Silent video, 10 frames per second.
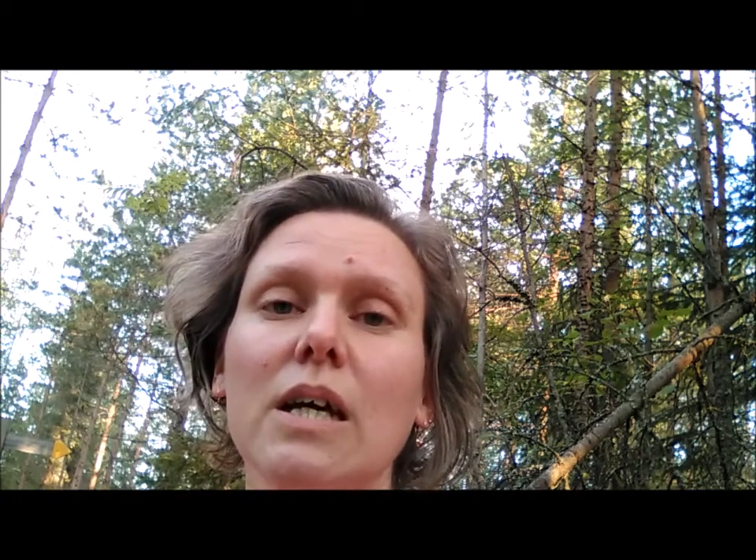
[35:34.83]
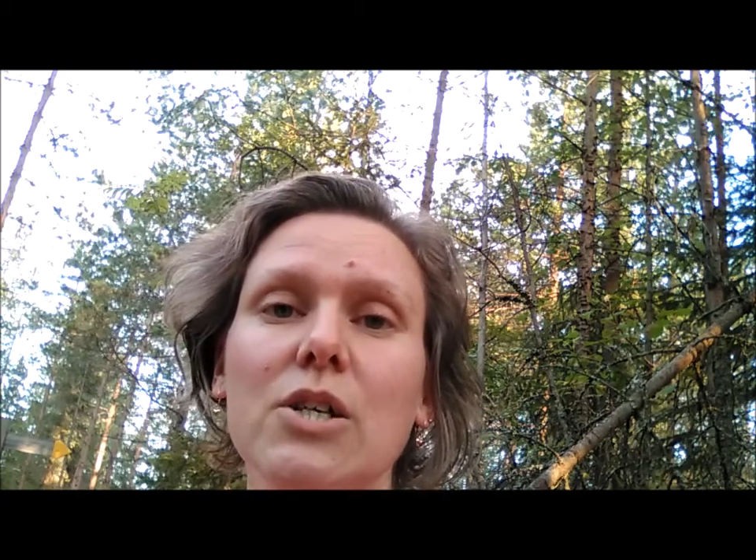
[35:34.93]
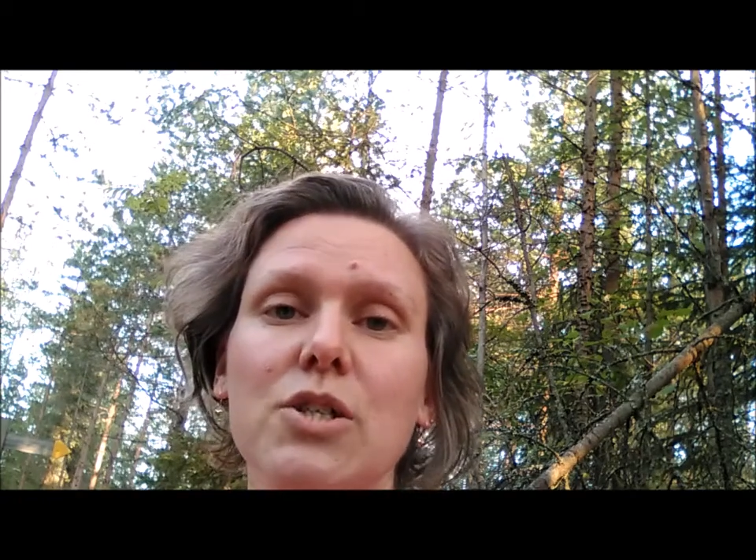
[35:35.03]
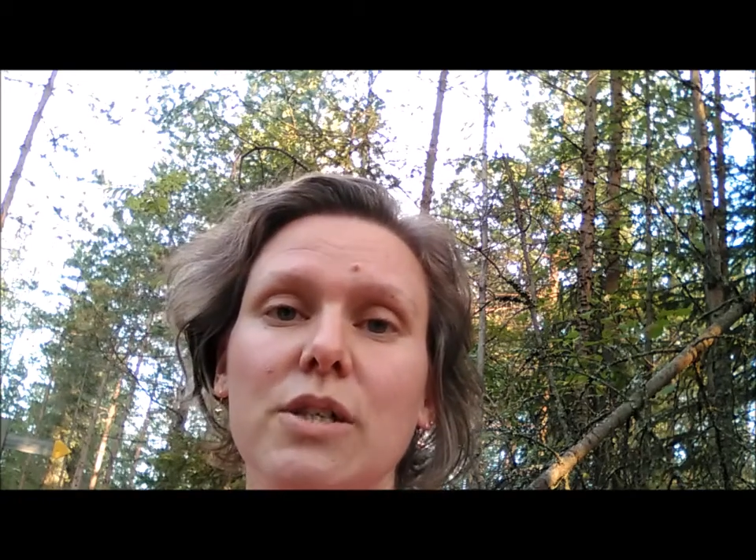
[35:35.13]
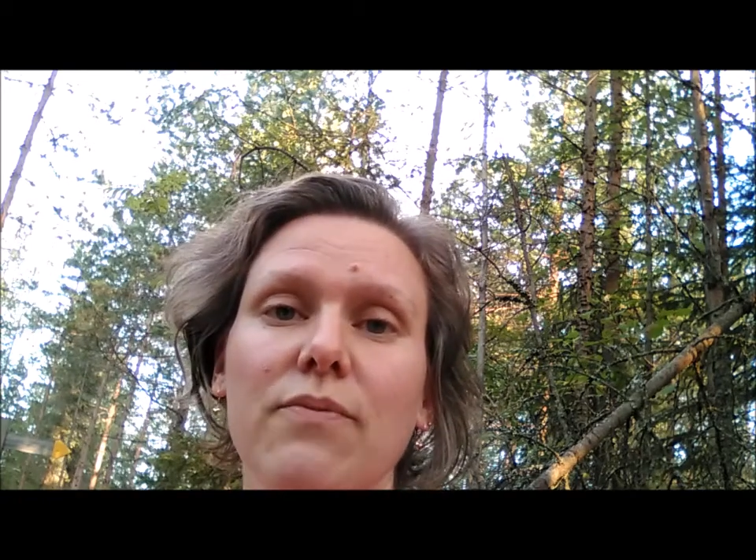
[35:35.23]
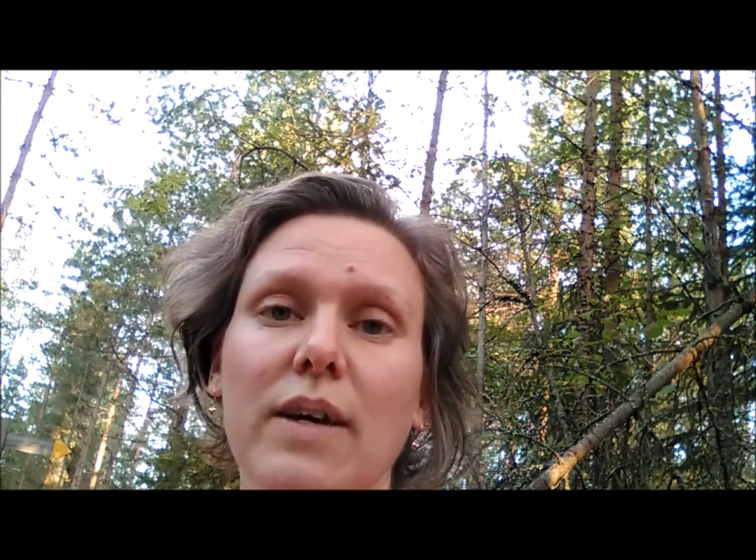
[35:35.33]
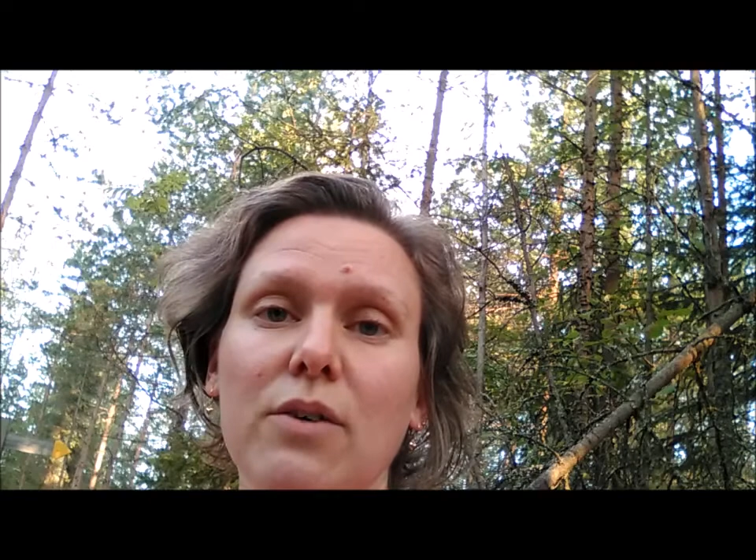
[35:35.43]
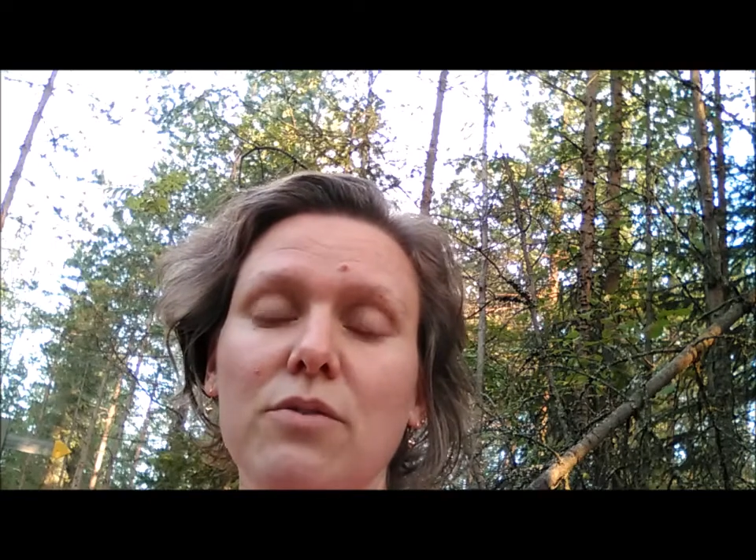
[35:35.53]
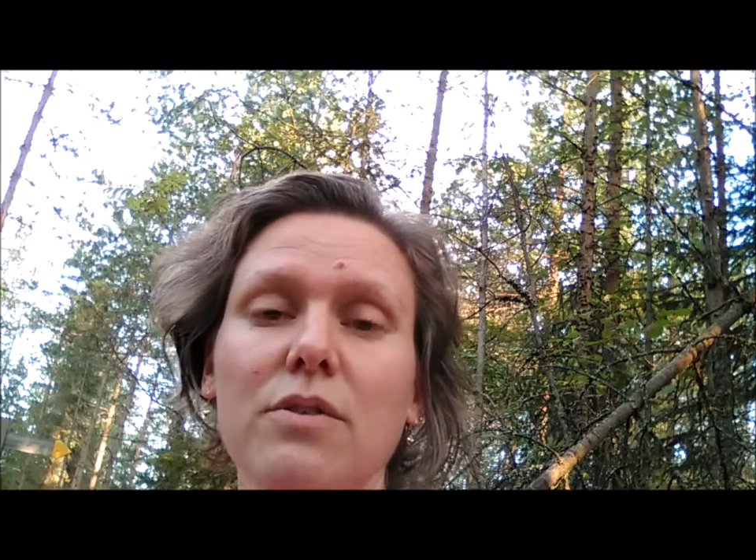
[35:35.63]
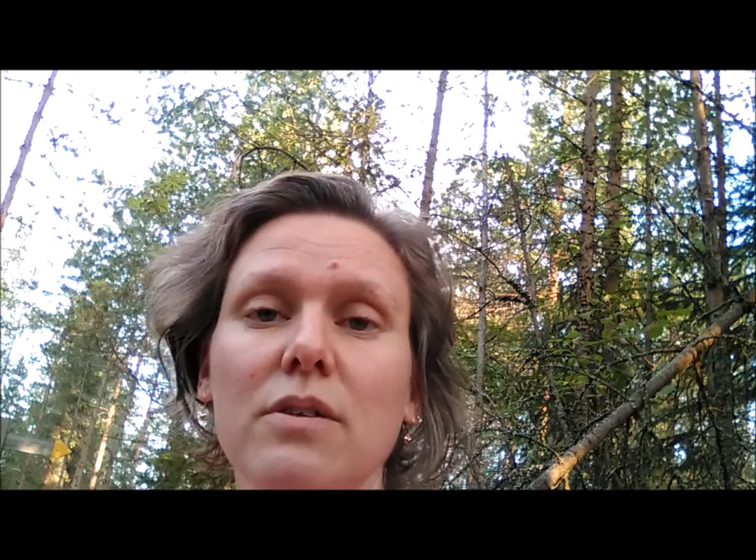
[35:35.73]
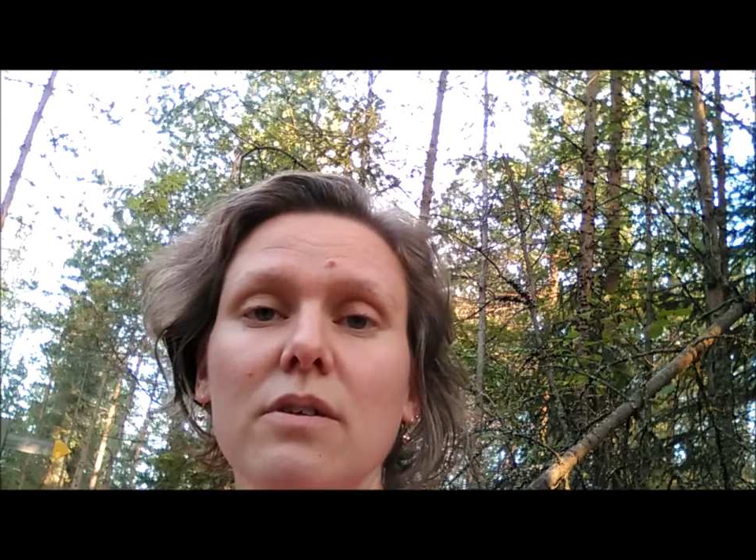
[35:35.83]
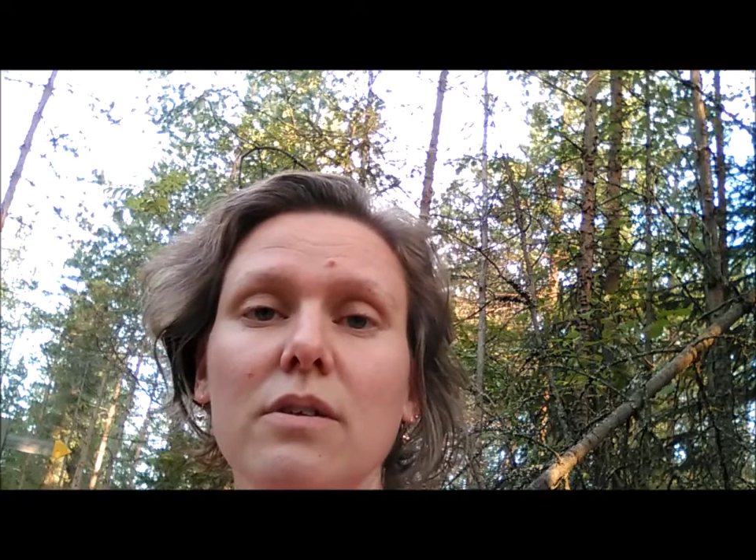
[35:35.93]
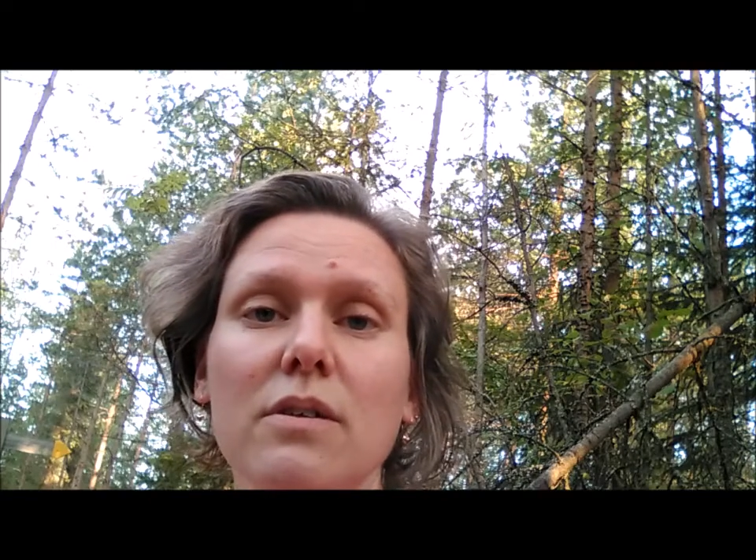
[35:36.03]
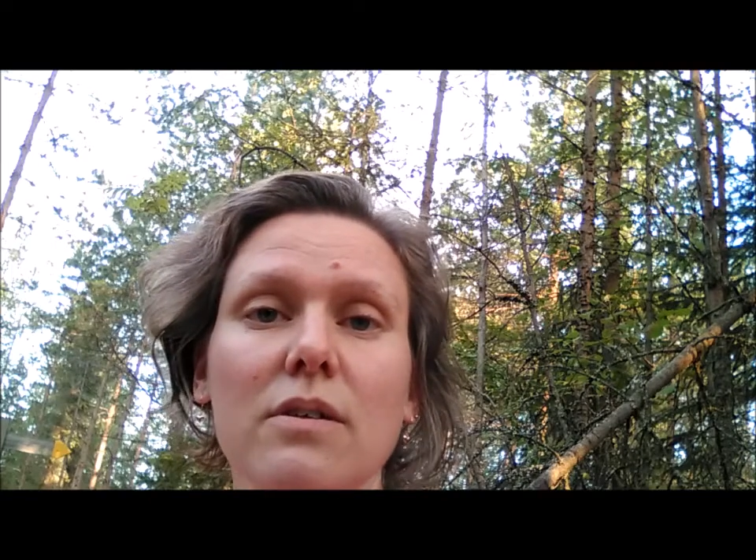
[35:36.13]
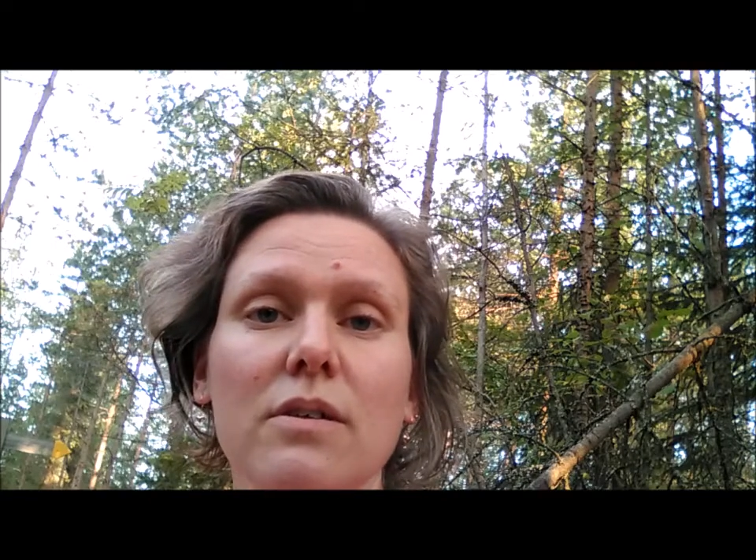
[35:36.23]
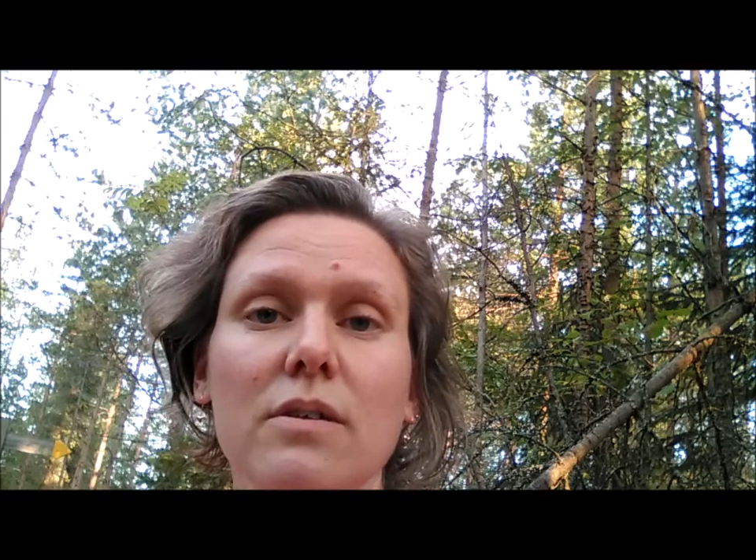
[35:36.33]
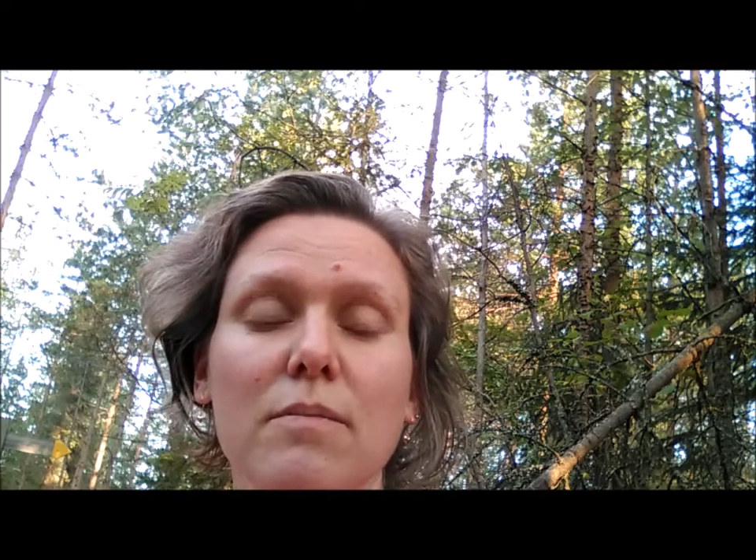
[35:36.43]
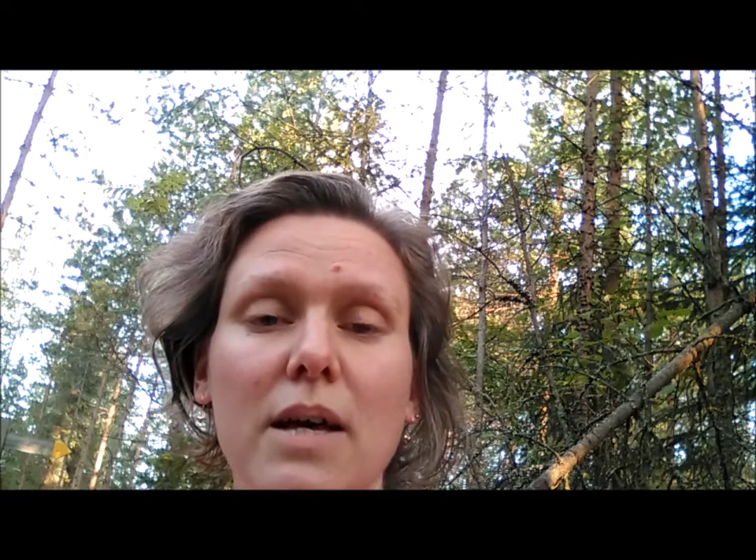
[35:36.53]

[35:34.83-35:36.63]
She'd found a